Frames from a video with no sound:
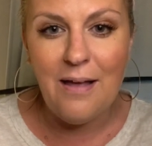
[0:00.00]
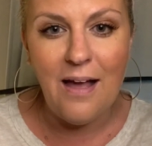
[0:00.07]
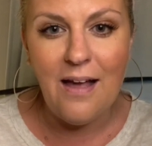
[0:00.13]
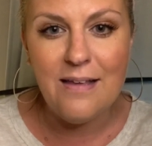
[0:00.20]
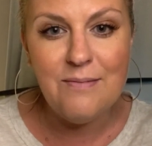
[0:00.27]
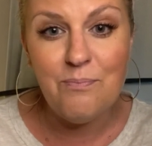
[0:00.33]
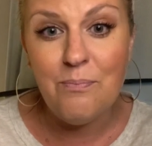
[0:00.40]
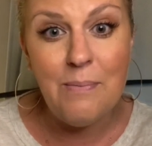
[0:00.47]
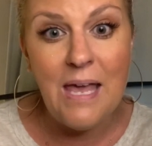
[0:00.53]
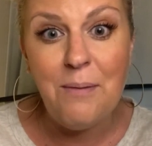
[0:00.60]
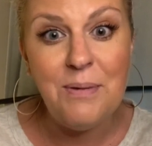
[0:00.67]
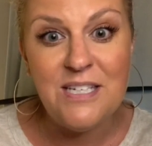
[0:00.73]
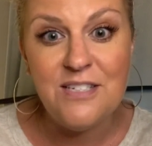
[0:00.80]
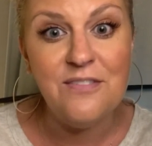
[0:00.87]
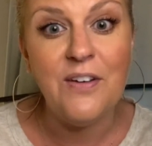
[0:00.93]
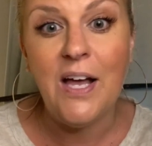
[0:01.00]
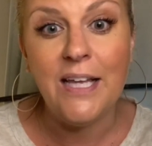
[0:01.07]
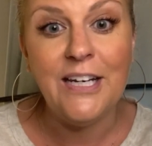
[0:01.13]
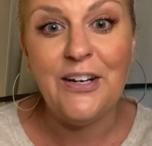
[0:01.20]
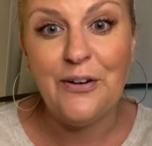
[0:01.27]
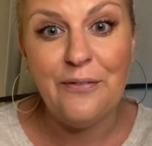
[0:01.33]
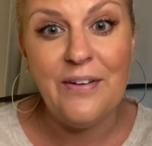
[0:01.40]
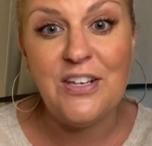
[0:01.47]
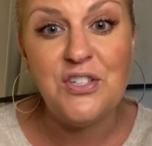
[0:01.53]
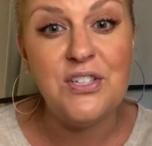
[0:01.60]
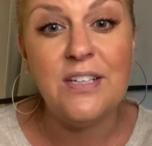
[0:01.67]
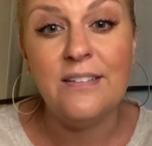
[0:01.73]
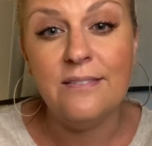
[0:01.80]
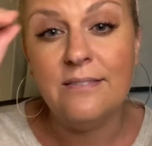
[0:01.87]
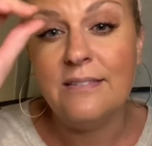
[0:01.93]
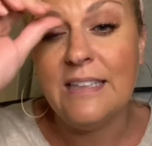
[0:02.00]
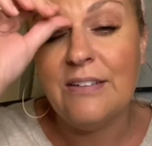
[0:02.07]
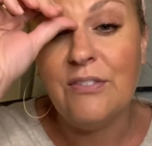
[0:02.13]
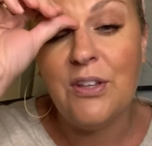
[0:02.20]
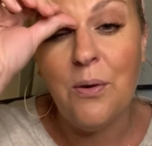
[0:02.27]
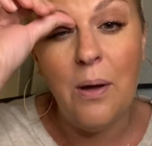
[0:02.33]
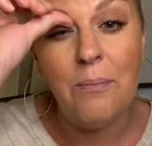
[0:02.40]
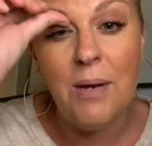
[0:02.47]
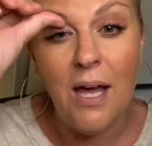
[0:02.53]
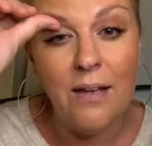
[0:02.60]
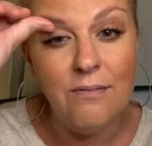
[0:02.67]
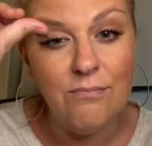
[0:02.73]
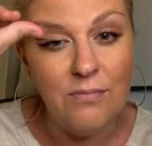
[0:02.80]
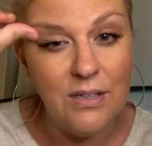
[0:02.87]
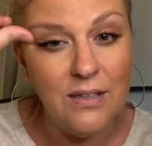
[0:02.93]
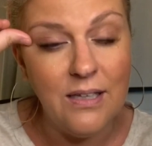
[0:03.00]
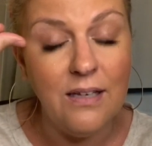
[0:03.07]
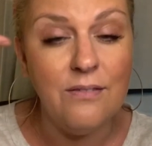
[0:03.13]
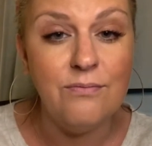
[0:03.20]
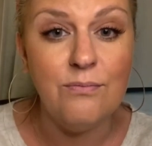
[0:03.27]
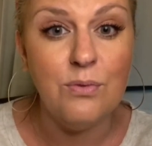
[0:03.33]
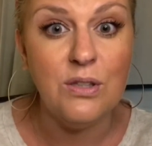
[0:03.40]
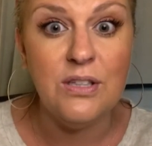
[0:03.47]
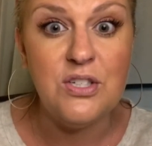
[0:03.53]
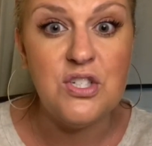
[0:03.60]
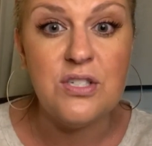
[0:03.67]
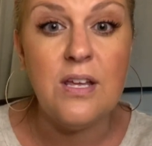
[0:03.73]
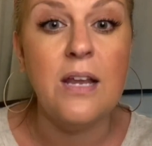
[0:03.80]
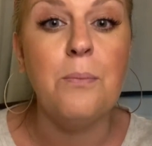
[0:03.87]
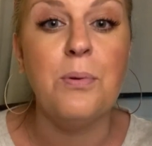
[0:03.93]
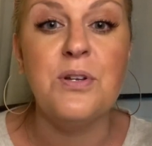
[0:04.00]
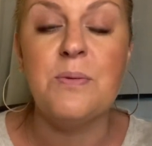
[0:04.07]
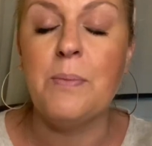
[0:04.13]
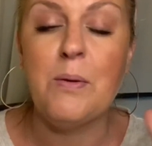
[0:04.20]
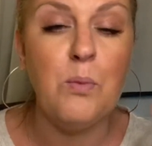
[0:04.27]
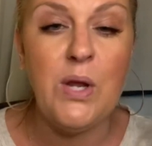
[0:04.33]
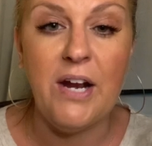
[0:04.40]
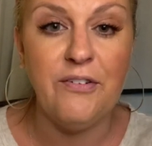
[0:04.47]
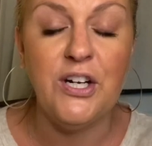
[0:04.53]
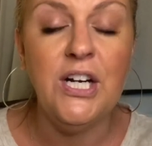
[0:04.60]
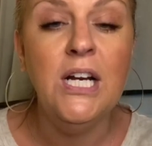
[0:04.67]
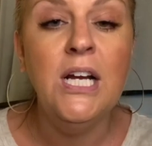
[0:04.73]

It may be divine intervention, even though I'm not really a religious kind of person, but whatever.